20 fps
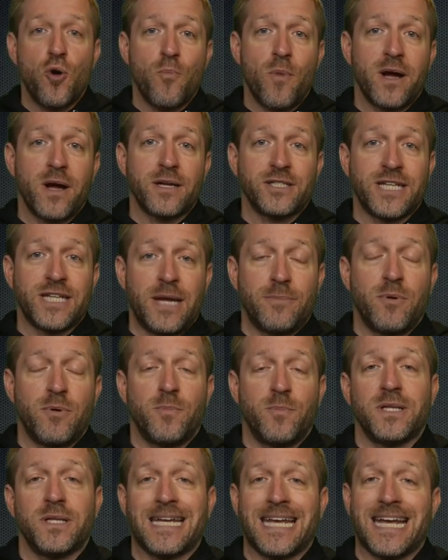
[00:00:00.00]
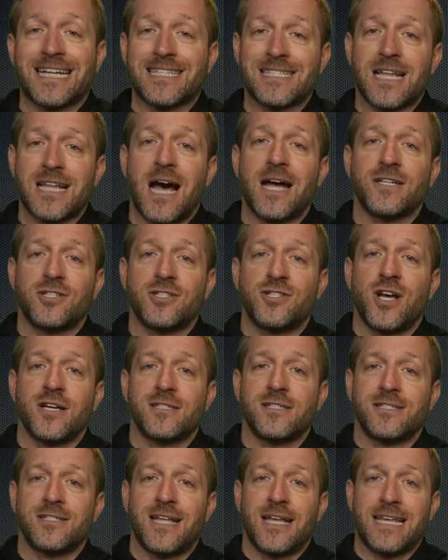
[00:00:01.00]
much capability. It's not
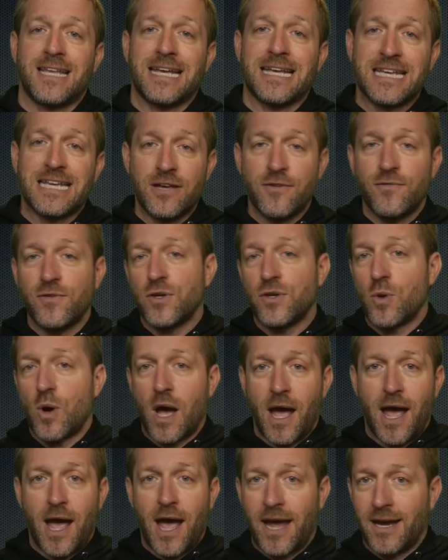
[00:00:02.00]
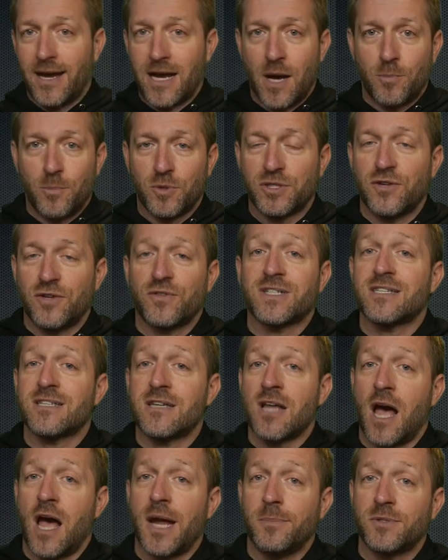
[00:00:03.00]
just that they give you a couple different
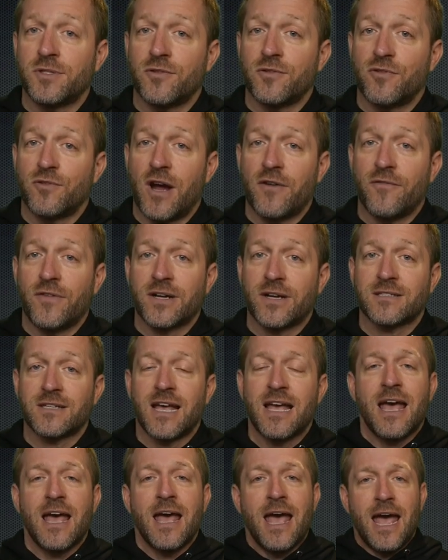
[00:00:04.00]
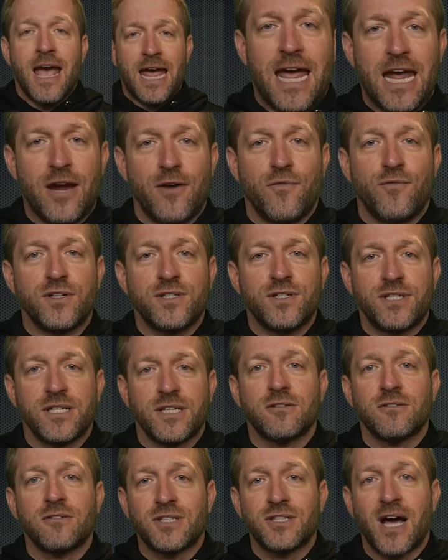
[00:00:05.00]
types of graphics. Every
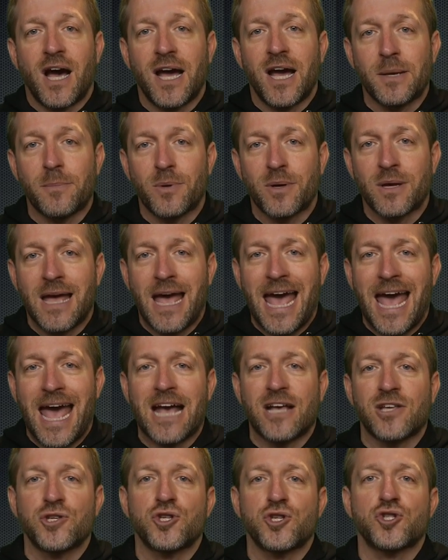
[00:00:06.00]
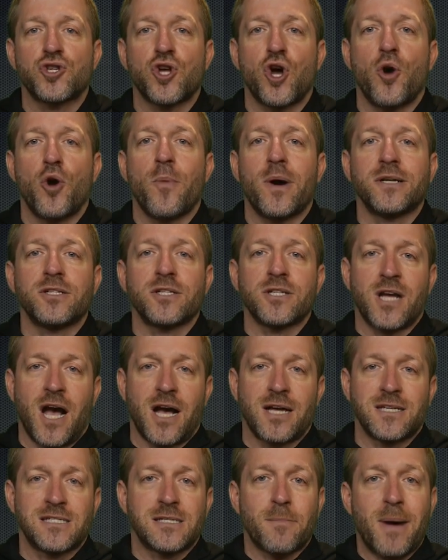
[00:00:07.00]
single type has so much
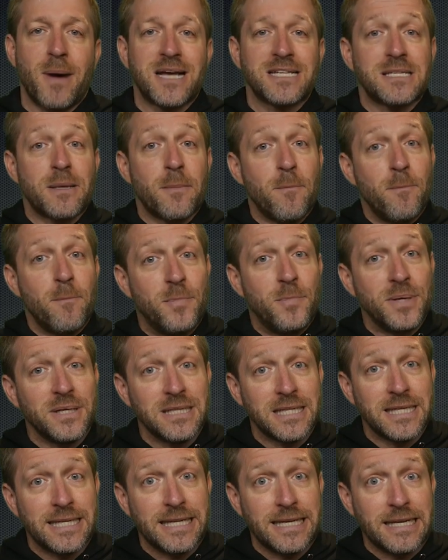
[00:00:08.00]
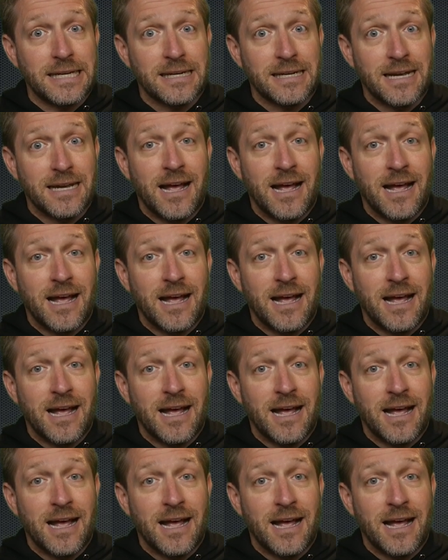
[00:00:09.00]
customizability.